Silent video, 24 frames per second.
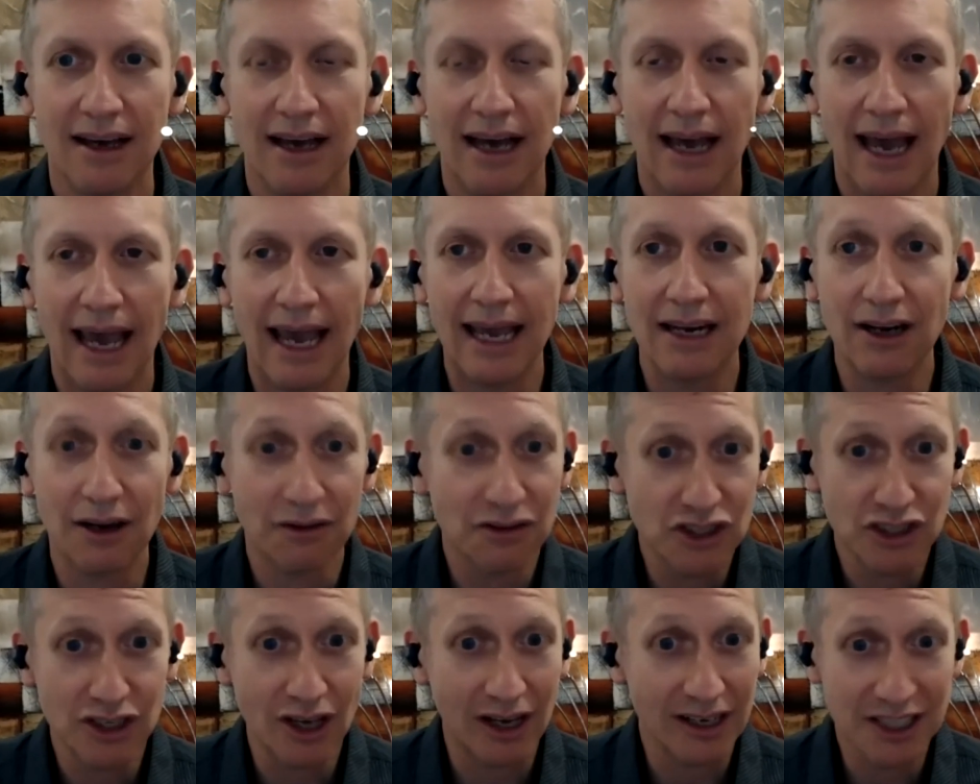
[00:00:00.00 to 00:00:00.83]
And I
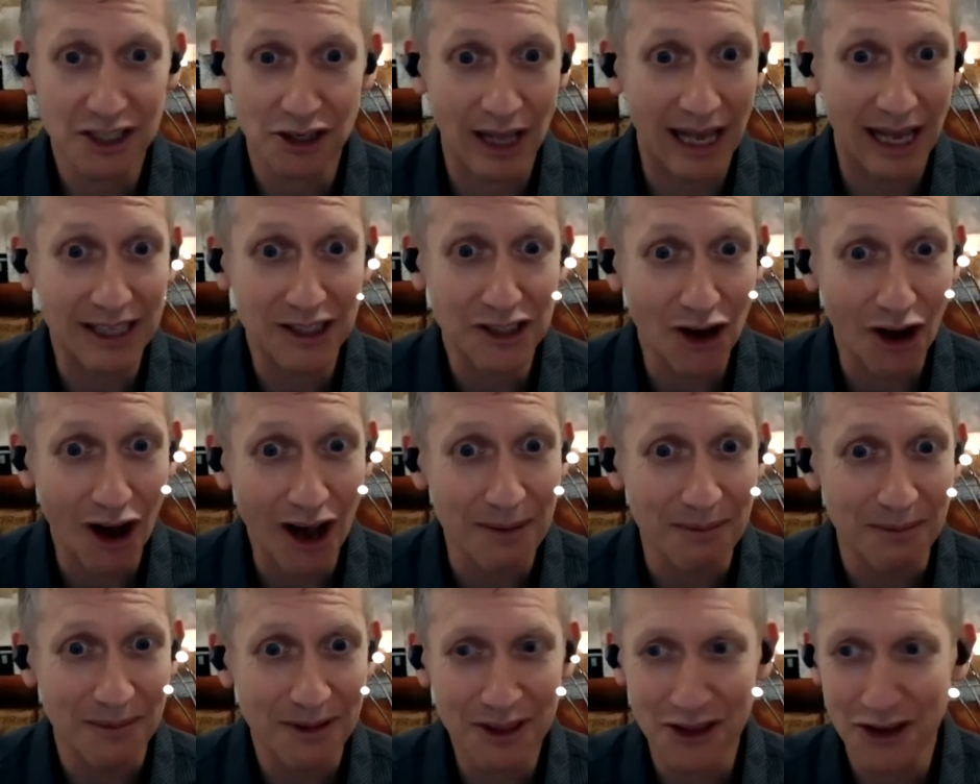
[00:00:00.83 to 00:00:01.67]
still had
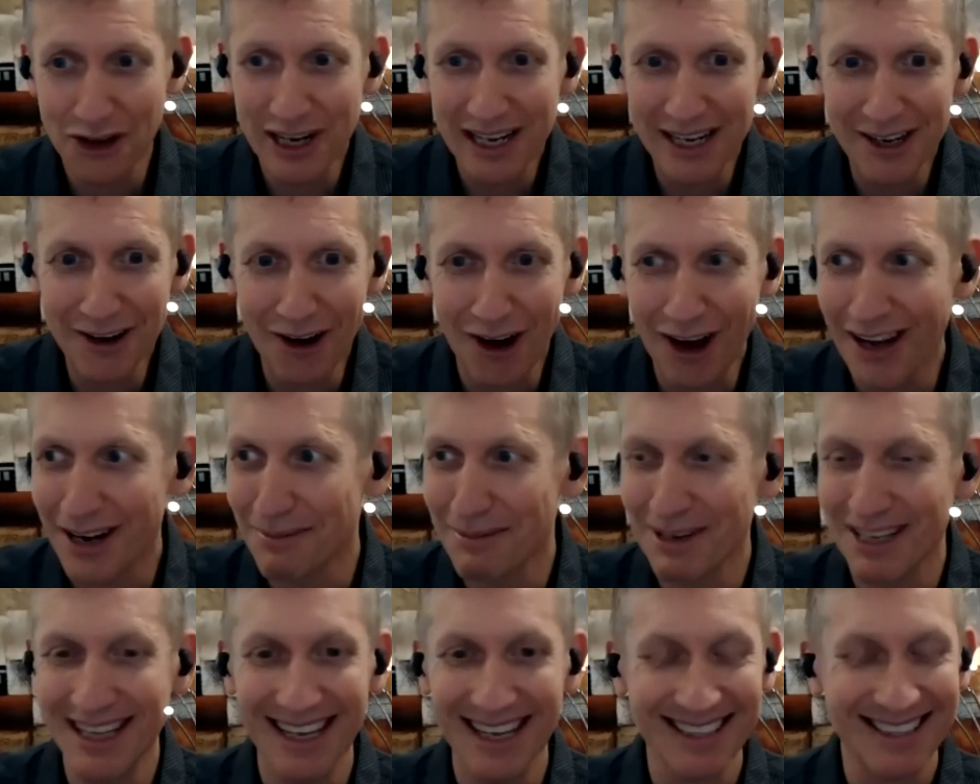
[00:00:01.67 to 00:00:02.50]
time, 39. I
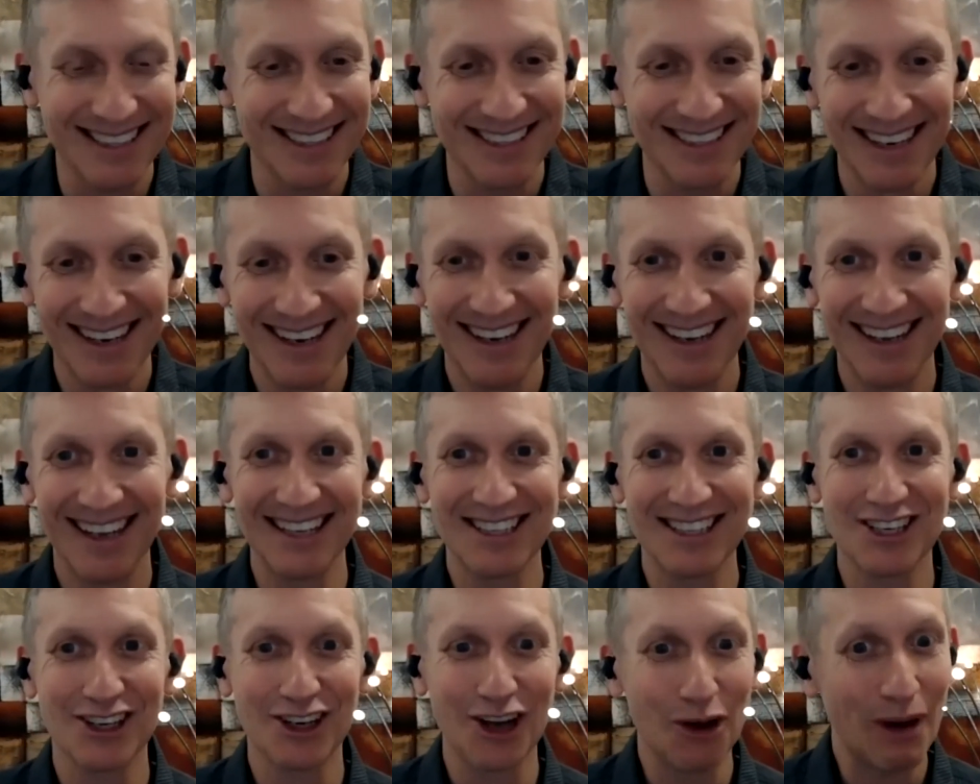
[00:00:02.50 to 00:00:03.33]
mean, that's
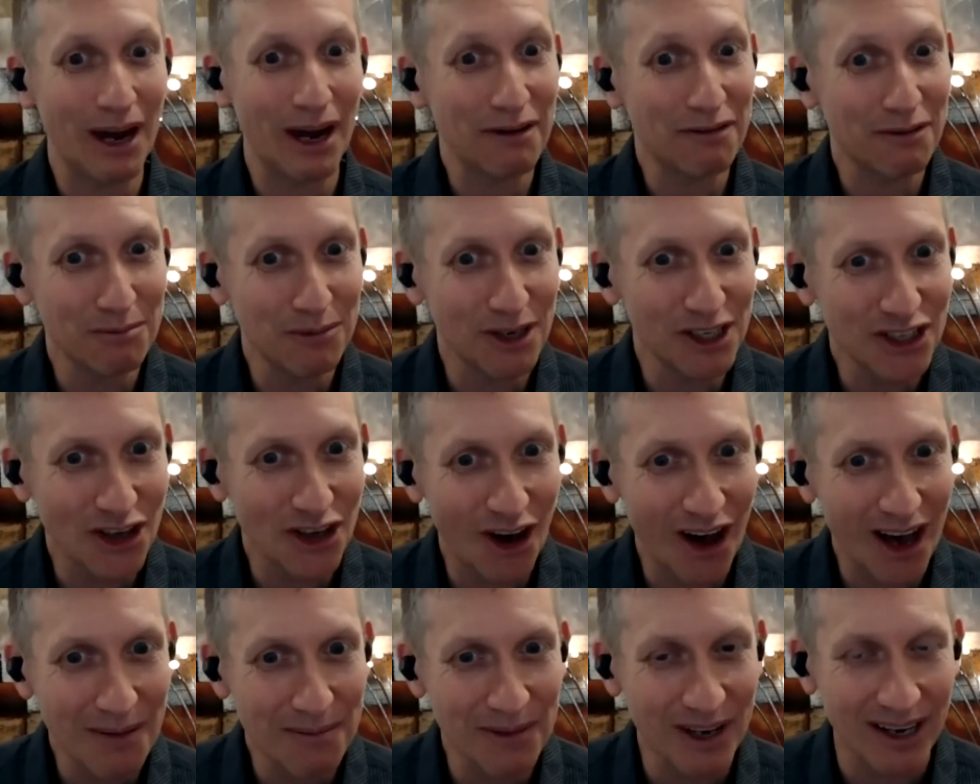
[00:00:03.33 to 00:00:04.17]
a long way from
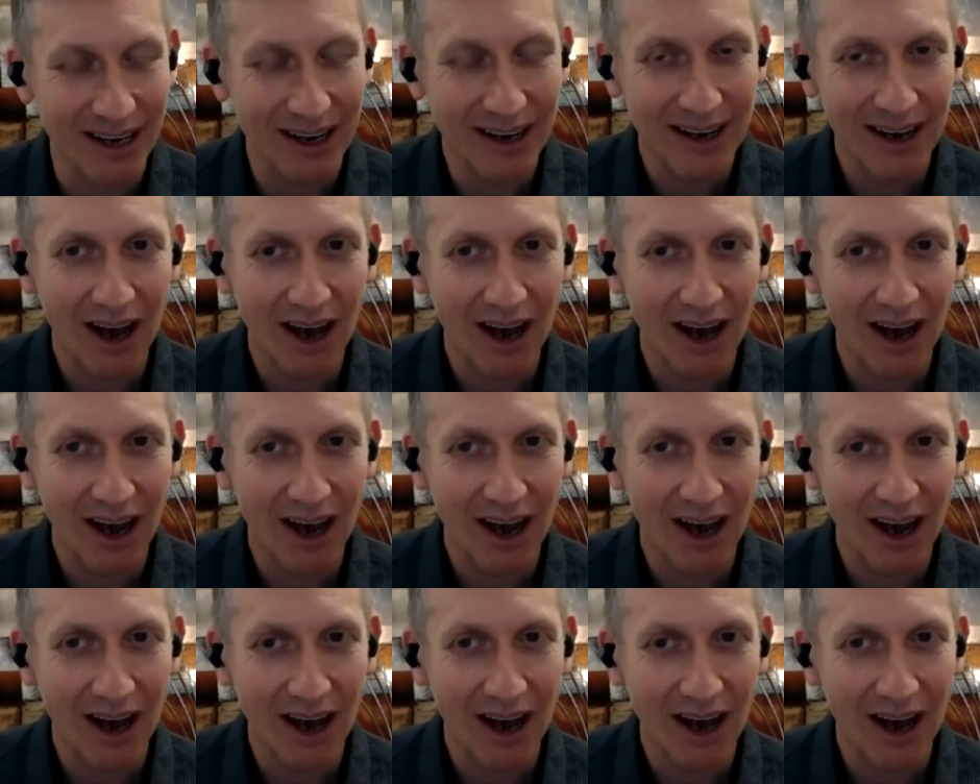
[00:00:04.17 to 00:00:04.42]
retirement.